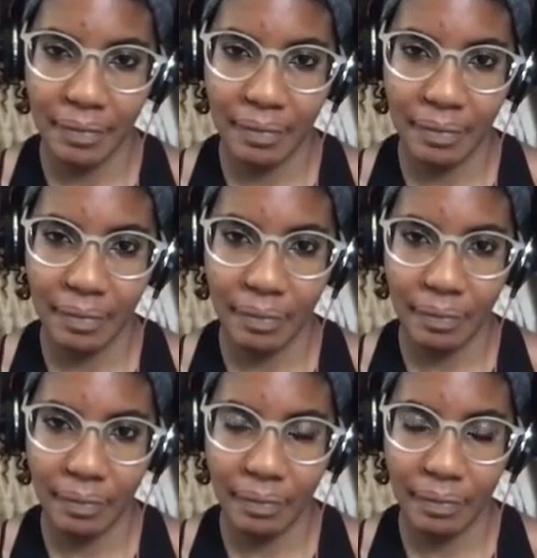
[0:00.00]

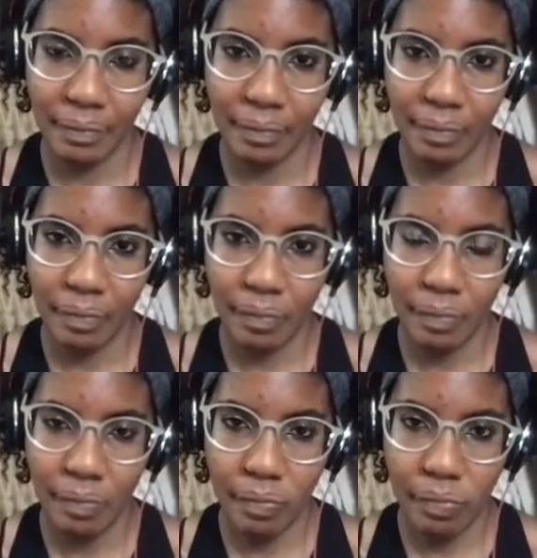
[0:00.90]

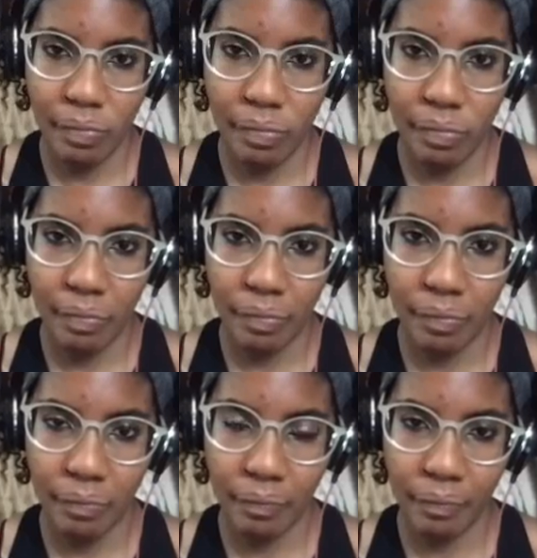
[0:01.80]

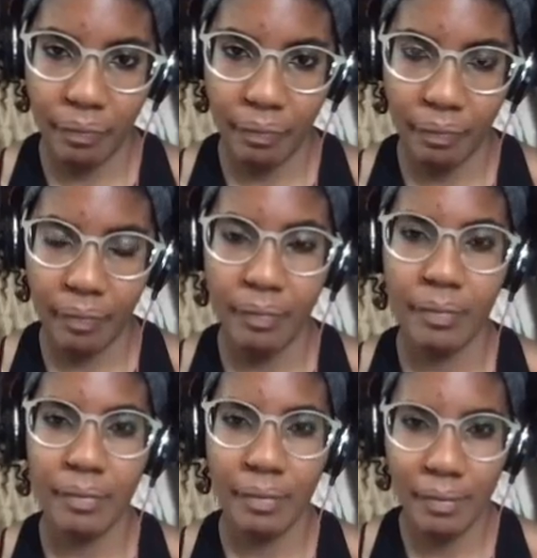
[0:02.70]

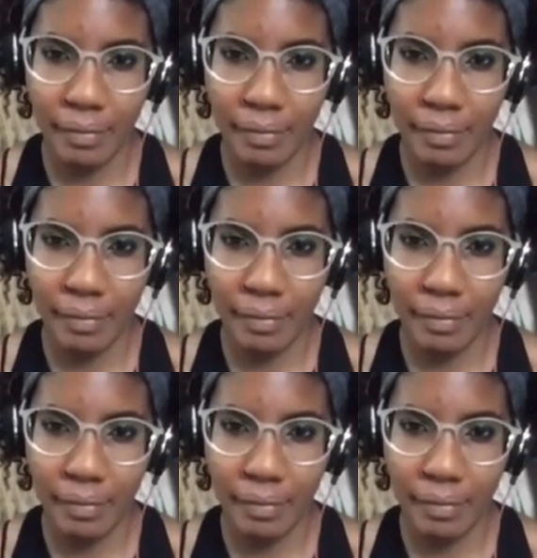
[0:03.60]
(silent)